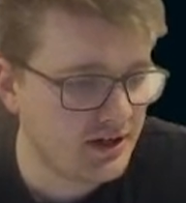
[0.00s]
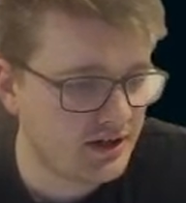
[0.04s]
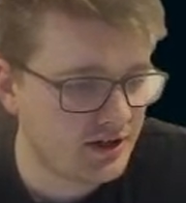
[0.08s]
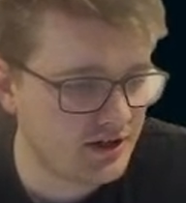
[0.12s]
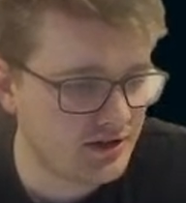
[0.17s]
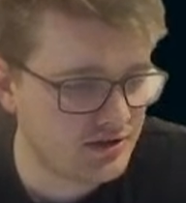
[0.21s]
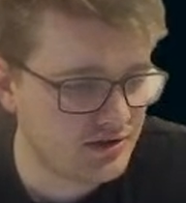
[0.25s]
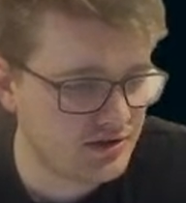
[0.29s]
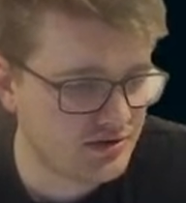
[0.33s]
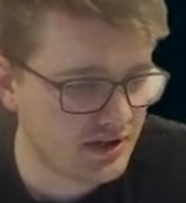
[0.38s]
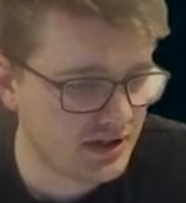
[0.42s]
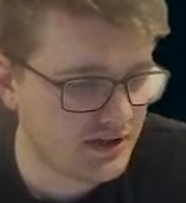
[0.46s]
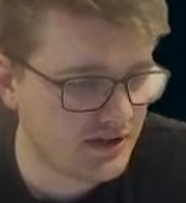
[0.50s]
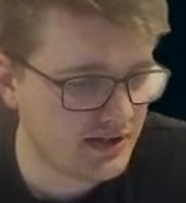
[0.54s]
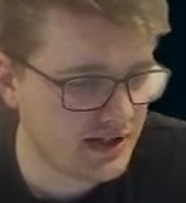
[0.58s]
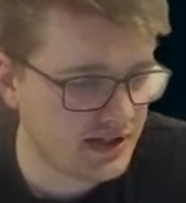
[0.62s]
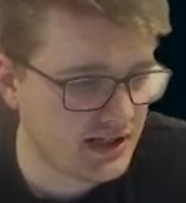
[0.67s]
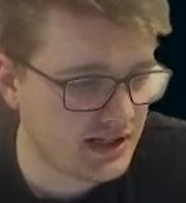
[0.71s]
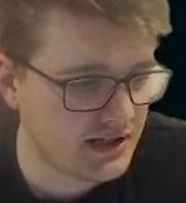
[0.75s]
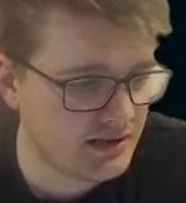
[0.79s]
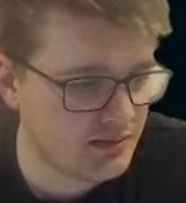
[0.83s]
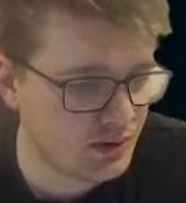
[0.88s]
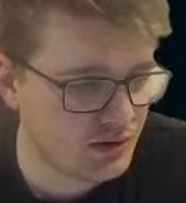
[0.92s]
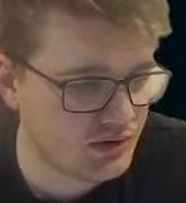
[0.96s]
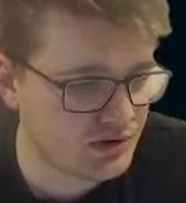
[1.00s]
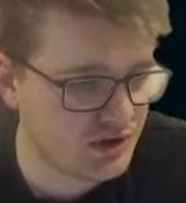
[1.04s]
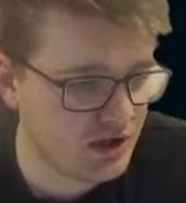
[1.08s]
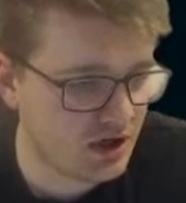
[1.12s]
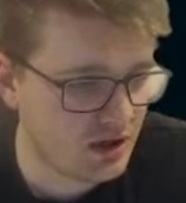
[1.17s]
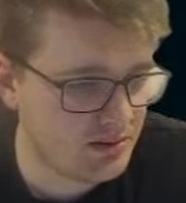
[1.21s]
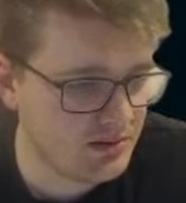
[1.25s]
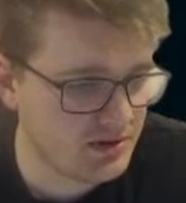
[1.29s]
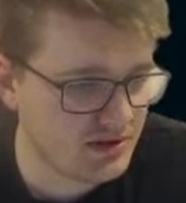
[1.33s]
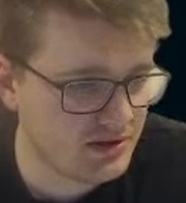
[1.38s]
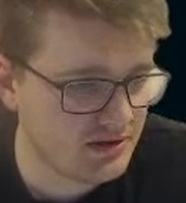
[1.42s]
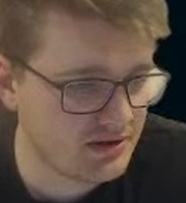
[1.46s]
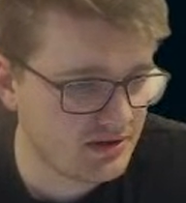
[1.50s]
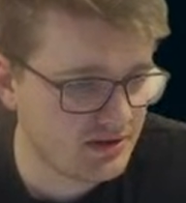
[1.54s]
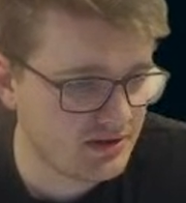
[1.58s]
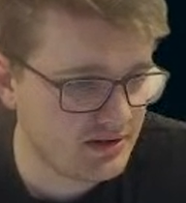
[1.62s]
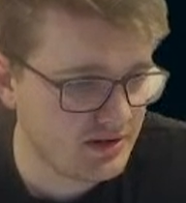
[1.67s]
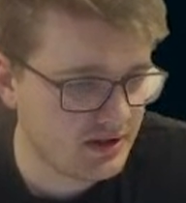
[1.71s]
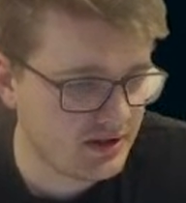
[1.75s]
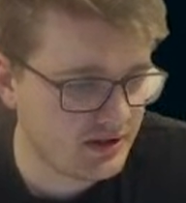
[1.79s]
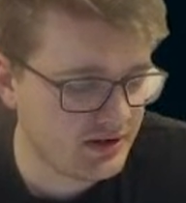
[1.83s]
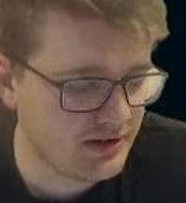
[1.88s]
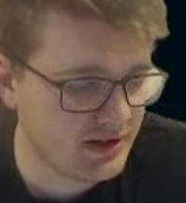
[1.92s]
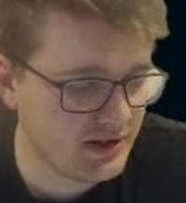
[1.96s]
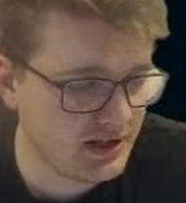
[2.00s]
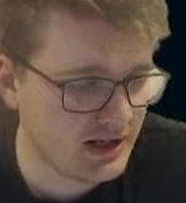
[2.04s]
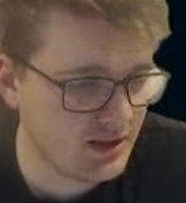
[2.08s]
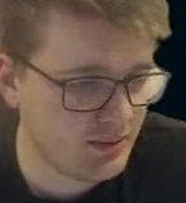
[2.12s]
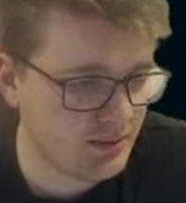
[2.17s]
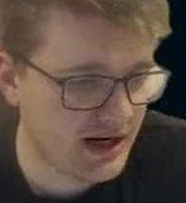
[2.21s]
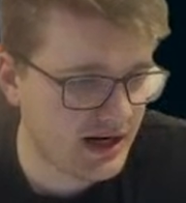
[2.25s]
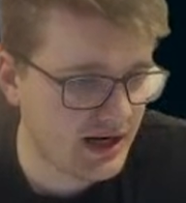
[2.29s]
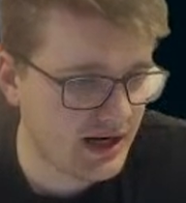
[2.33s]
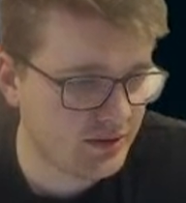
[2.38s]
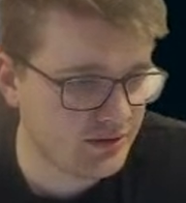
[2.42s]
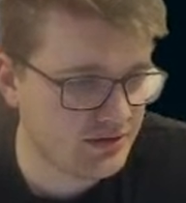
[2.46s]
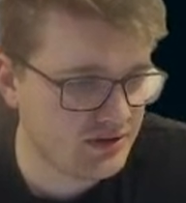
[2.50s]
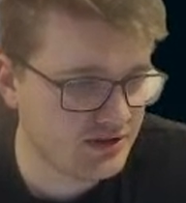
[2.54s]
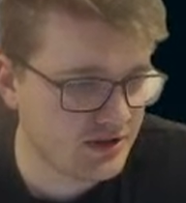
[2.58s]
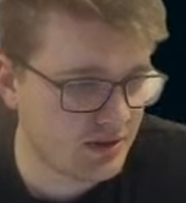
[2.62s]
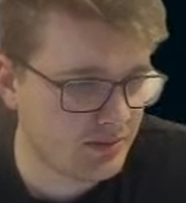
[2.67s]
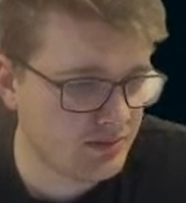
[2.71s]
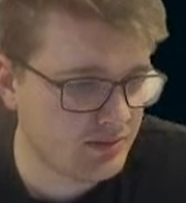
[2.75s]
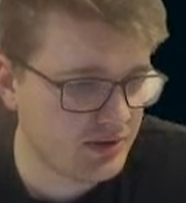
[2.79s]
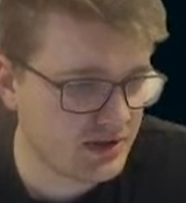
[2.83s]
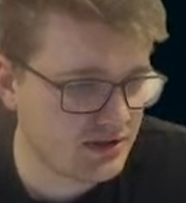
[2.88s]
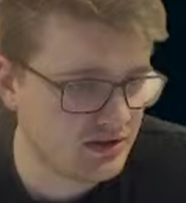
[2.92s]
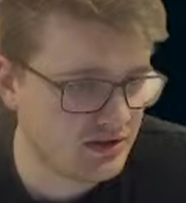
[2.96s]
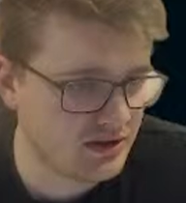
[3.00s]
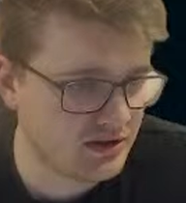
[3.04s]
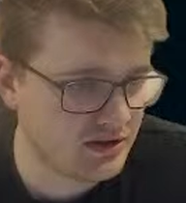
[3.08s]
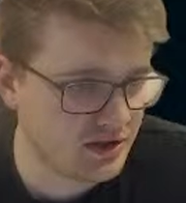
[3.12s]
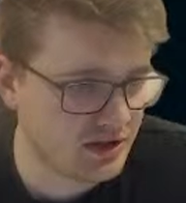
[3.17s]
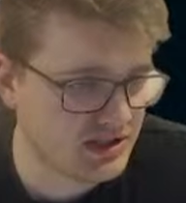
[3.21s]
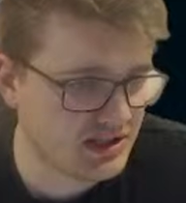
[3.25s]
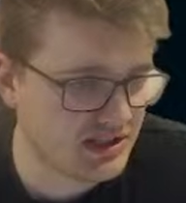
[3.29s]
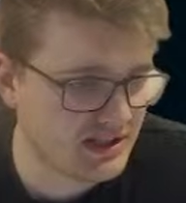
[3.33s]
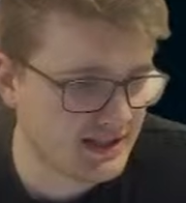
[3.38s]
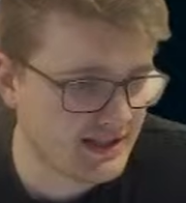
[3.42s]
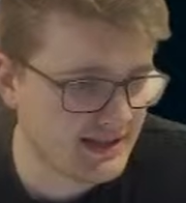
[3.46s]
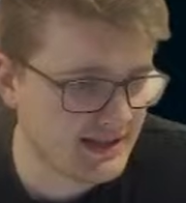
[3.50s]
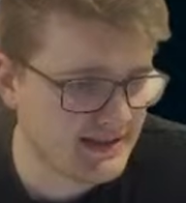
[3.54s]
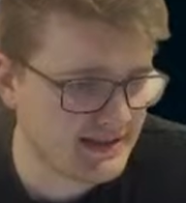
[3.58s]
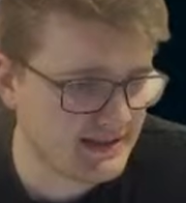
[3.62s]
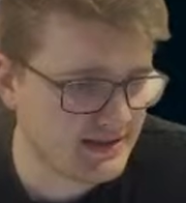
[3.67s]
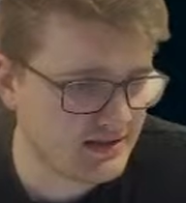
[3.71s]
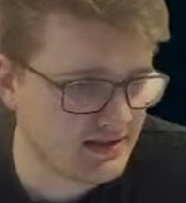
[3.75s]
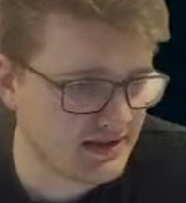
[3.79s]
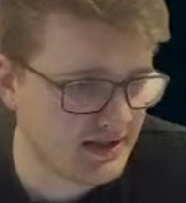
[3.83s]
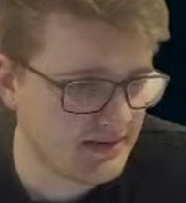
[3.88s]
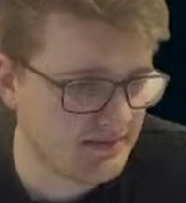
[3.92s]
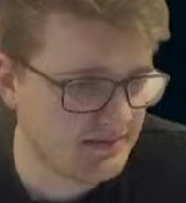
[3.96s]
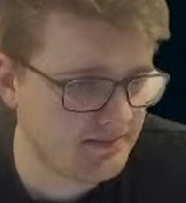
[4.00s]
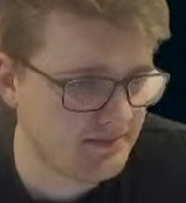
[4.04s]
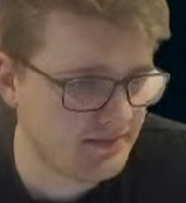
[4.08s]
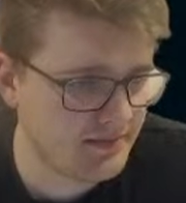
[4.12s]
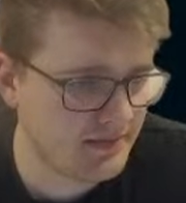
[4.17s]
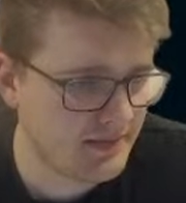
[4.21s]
you know, triggering the most common, or without the dumping touching disk. Sorry.